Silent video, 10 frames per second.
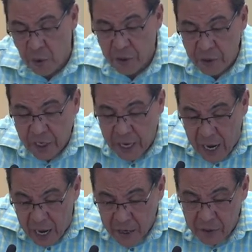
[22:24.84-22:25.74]
order to
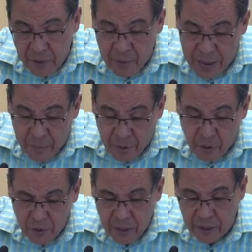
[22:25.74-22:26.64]
conquer the
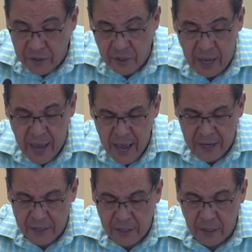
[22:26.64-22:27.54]
Babylonians, the
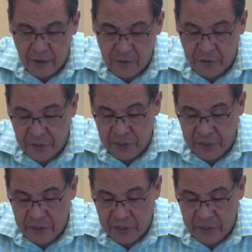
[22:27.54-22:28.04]
head of the